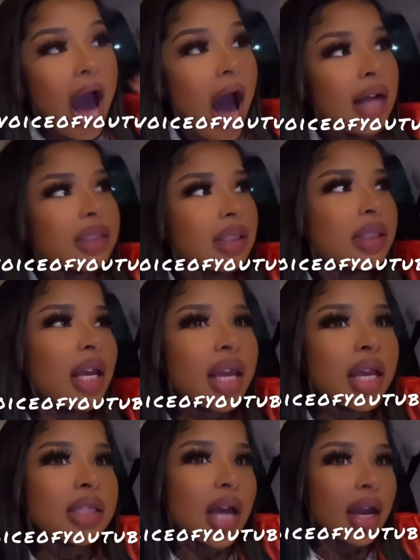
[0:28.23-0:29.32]
I just think
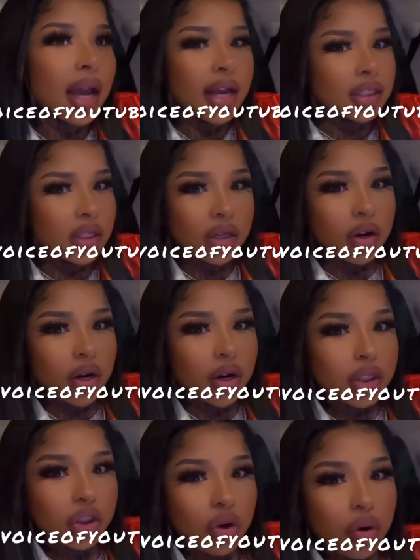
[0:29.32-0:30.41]
he's like insecure
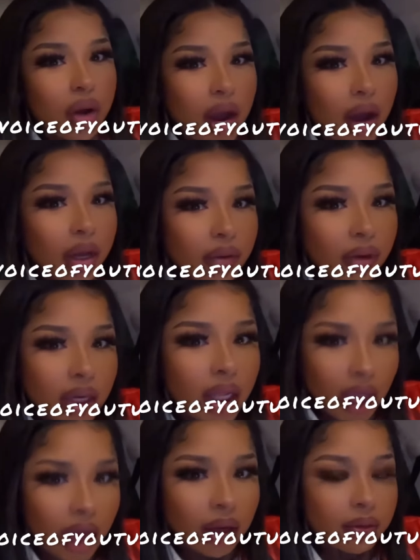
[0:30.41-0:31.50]
on how he really
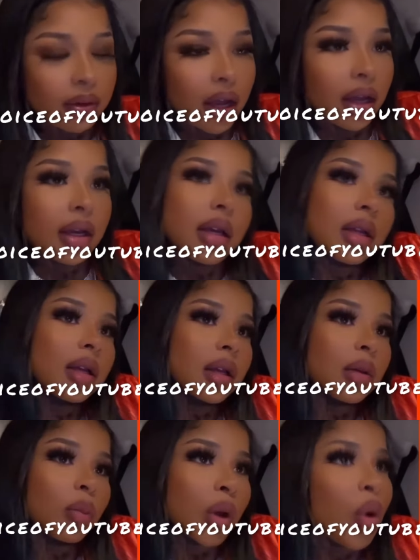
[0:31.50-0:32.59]
loves. Like,
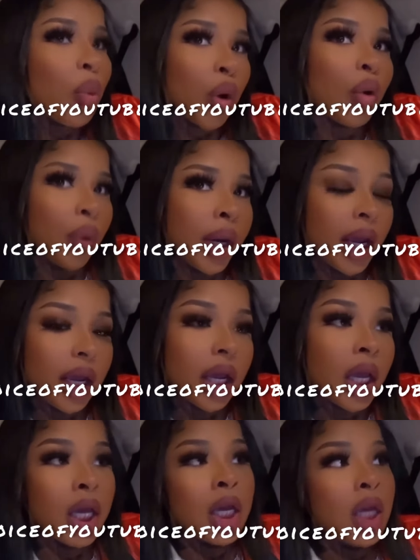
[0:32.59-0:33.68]
we gonna work on that.
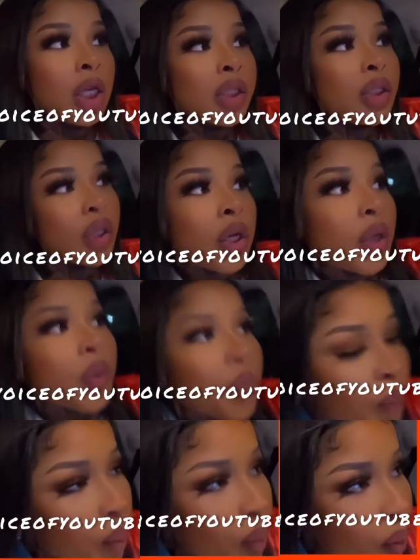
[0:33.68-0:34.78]

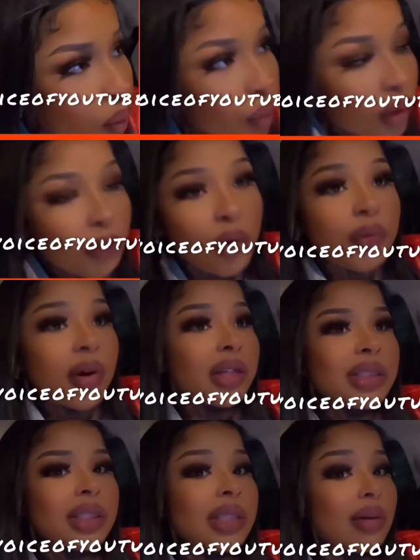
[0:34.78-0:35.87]
2, 3, 4, 5,
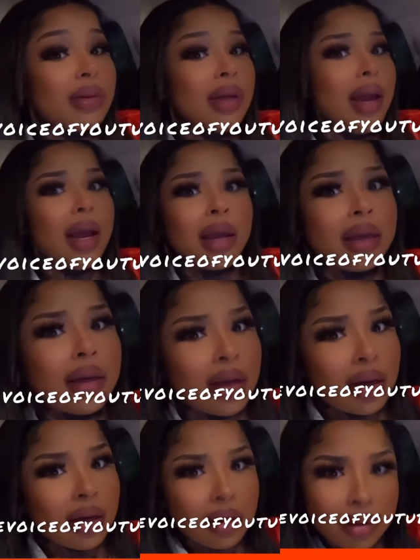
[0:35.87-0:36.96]
6, 7, 8,
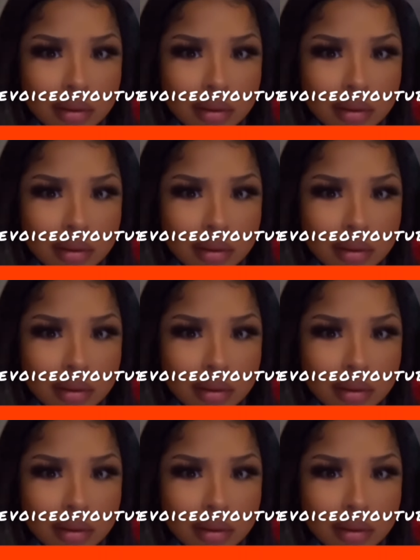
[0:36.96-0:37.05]
nigga.